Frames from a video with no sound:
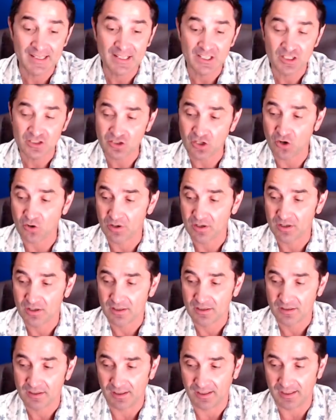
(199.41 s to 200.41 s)
So,
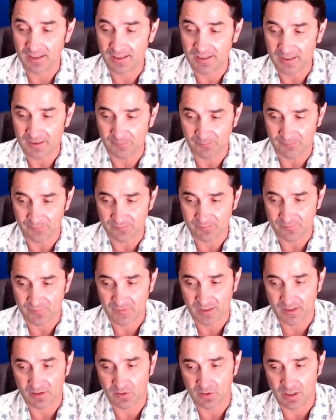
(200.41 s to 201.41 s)
um,
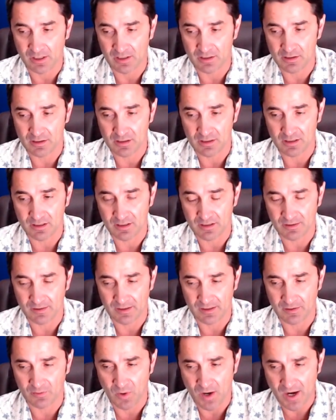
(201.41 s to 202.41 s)

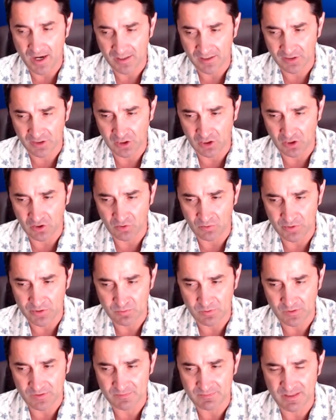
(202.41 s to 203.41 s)
a while ago, which
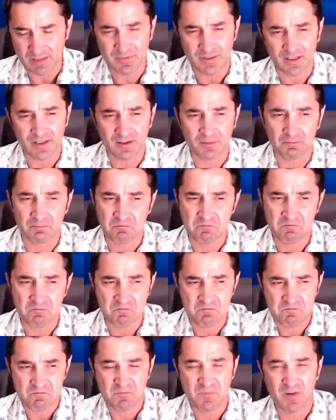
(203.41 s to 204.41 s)
was maybe a,
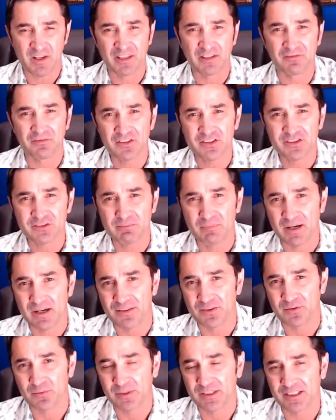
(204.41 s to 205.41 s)
in the first
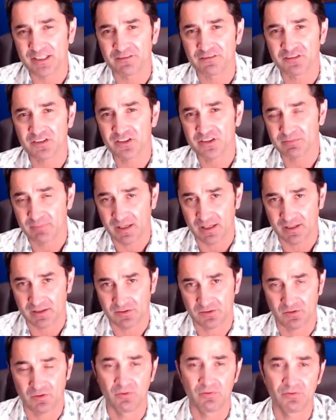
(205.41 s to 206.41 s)
month, within the first month
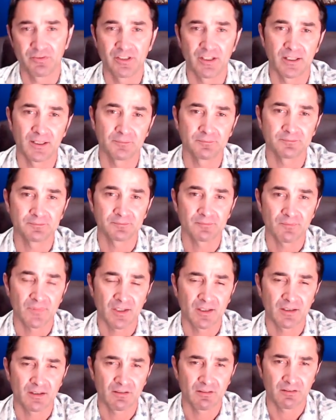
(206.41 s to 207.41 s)
of the,
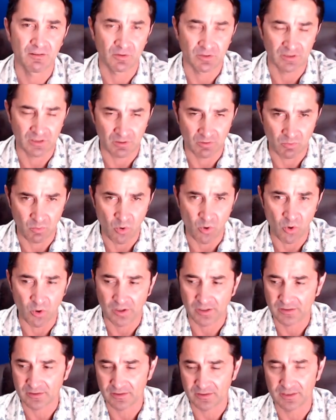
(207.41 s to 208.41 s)
of the
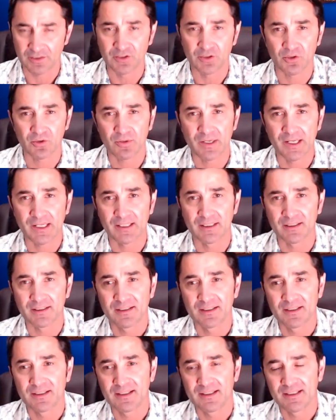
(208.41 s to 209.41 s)
war in Ukraine,
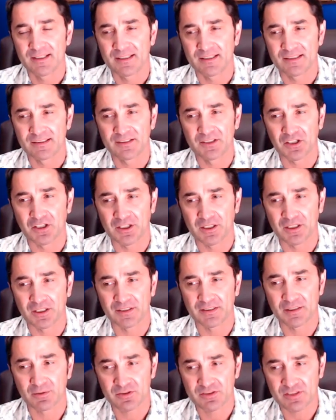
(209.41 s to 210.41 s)
the,
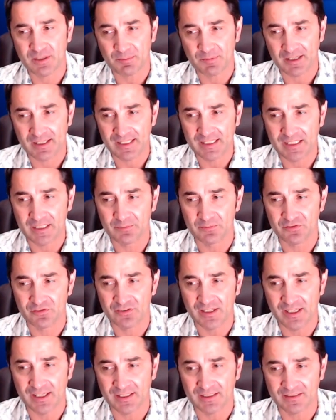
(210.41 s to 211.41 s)
there were some claims
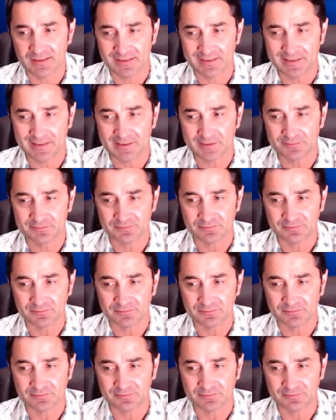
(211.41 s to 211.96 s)
that um,